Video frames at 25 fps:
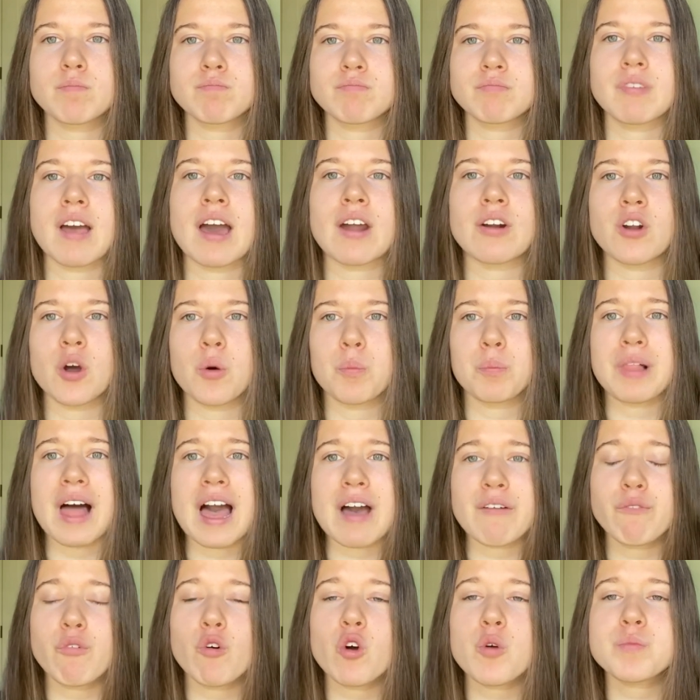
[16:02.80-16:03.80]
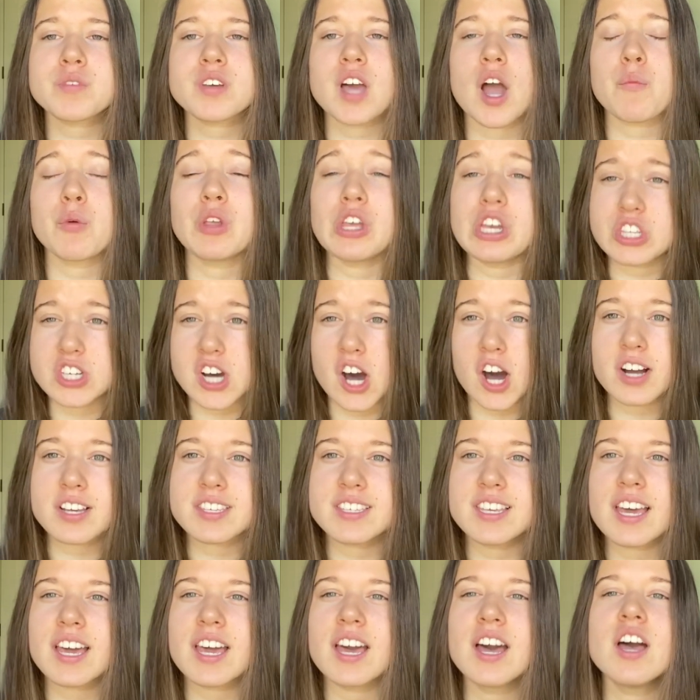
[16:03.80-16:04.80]
I don't know, platforms got really
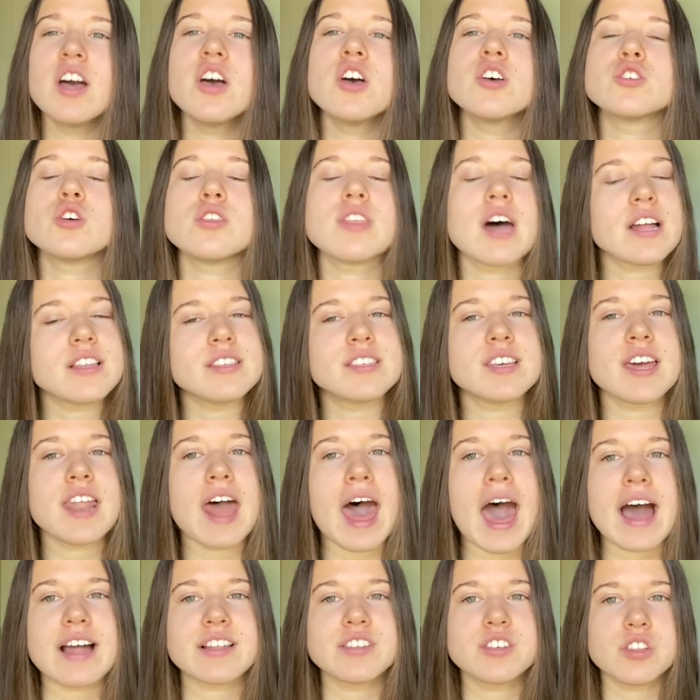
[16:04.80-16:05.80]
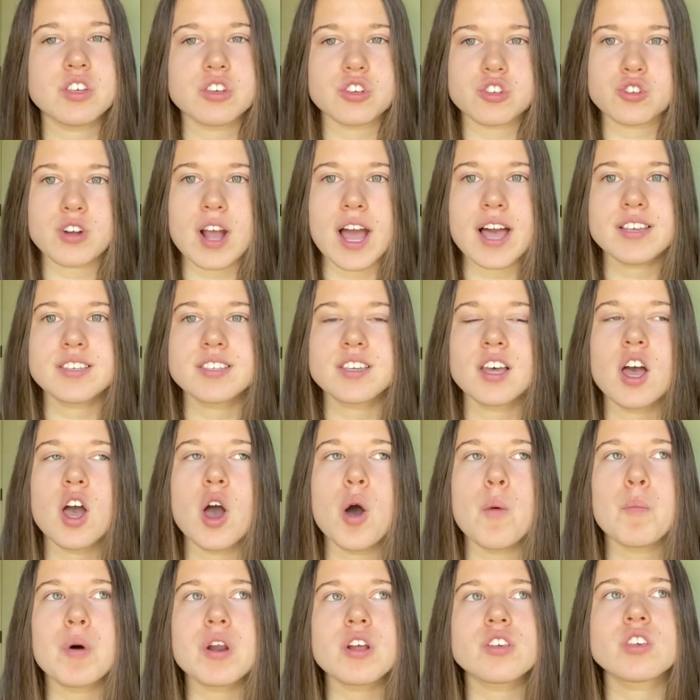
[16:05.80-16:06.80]
toxic. So that did add to the stress,
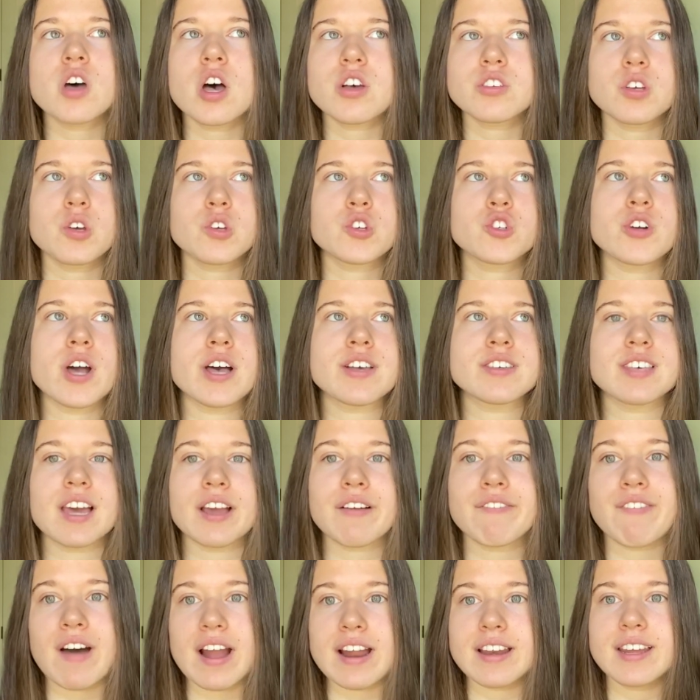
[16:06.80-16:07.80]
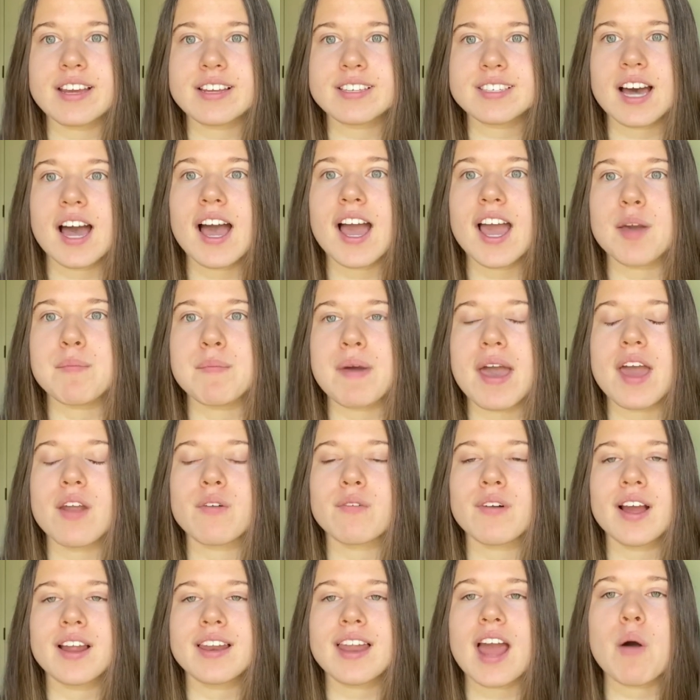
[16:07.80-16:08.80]
but it's also stress like finding time. And
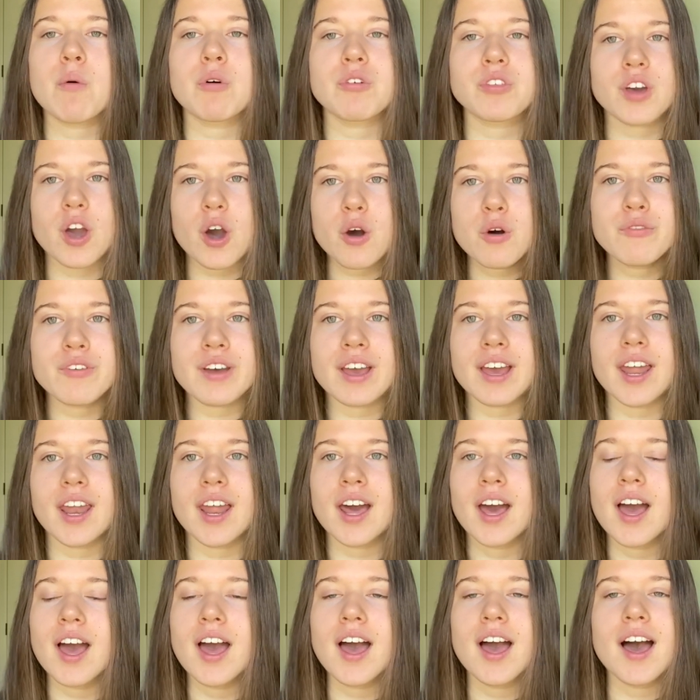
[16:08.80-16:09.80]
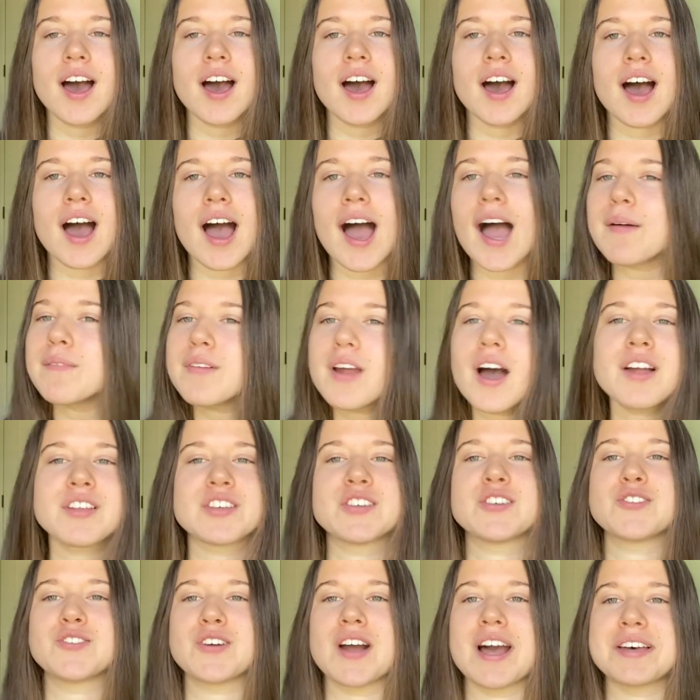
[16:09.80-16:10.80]
right now with COVID, I'm not
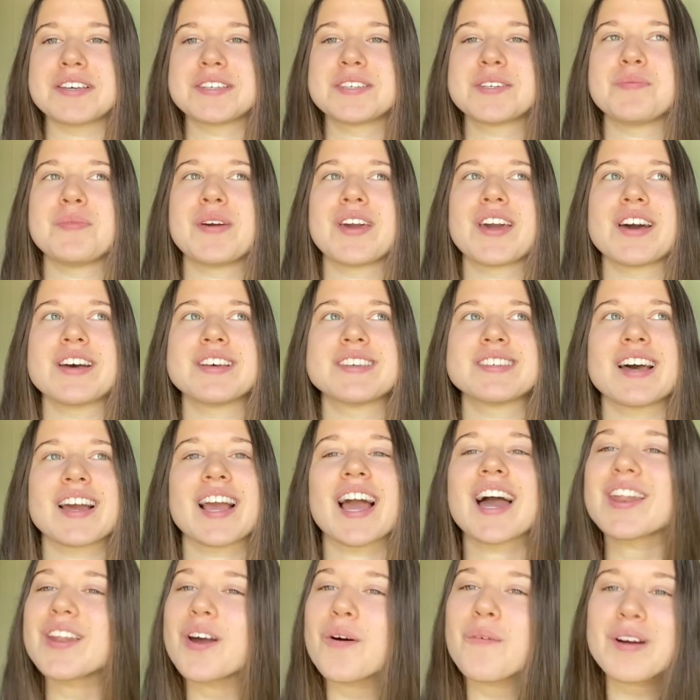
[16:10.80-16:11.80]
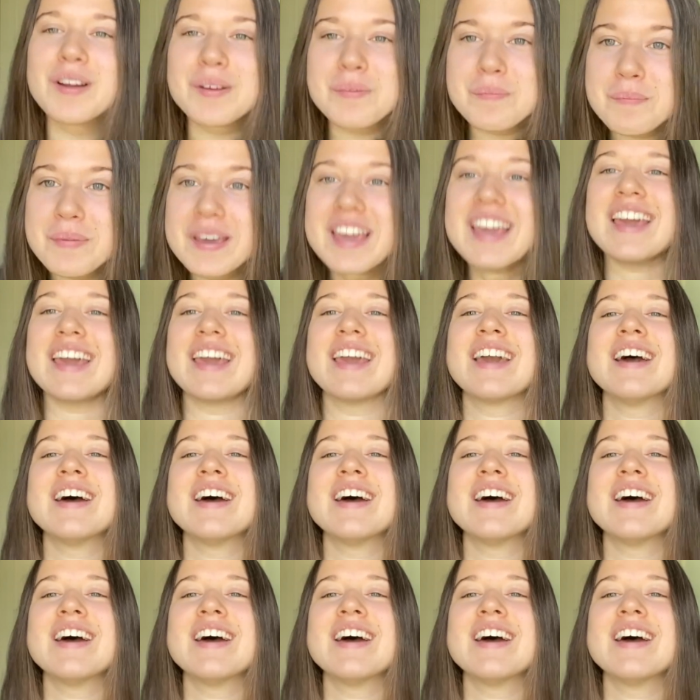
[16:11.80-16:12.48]
stressed because I got nowhere to be.